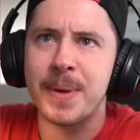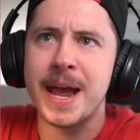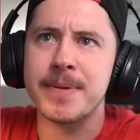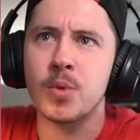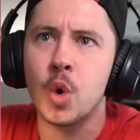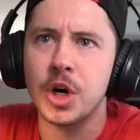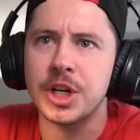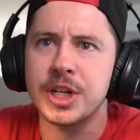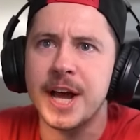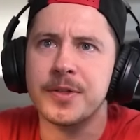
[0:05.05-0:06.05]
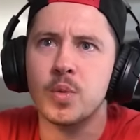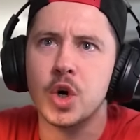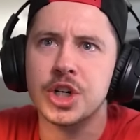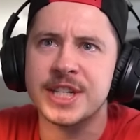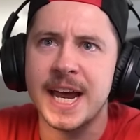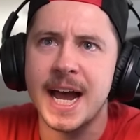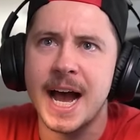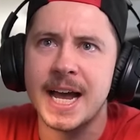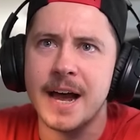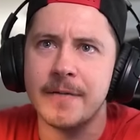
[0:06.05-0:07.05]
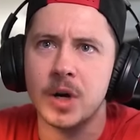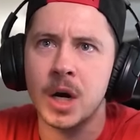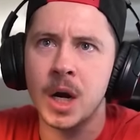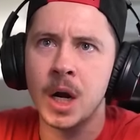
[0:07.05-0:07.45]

Baby Warden, you got the worst AI ever.